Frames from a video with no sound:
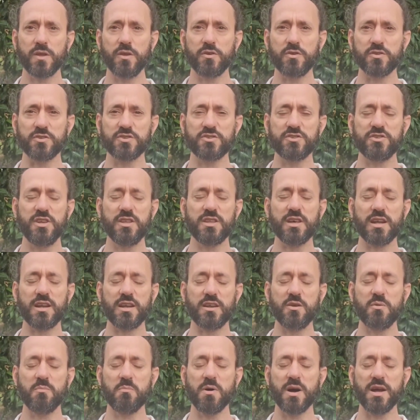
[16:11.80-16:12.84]
can see that
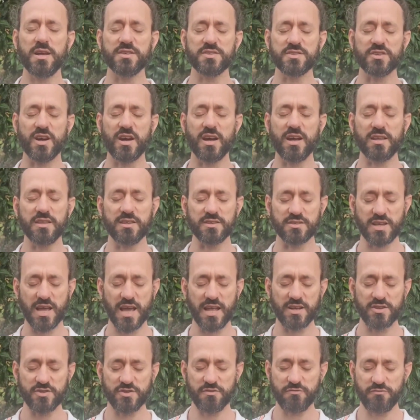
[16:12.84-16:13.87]
in your mind's eye, this
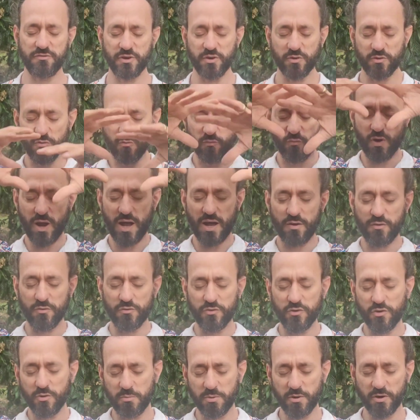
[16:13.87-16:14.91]
energy field
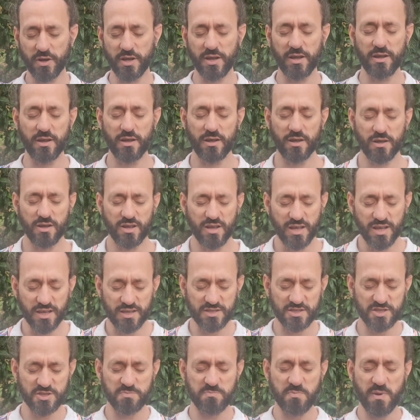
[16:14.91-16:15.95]
around your body,
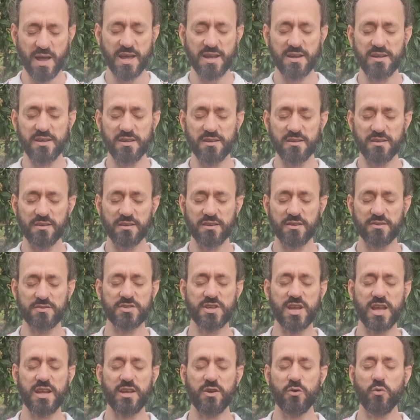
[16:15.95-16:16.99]
expanded,
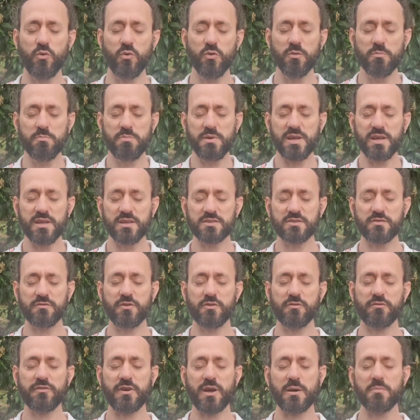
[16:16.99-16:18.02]
containing all the beings
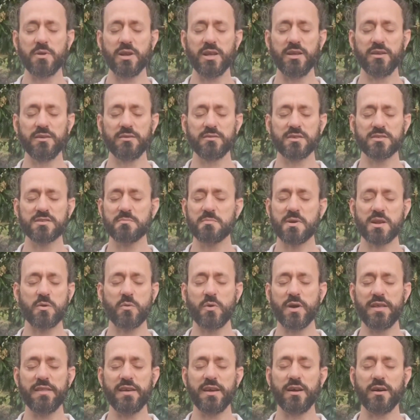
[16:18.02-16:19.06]
of your family. Doesn't
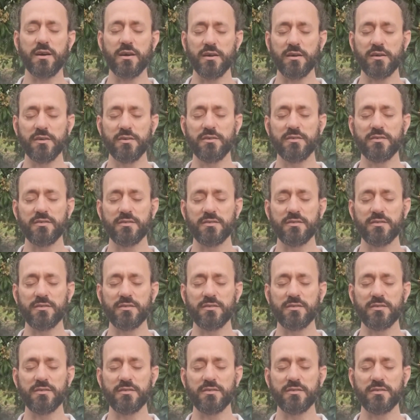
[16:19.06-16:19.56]
matter where they are,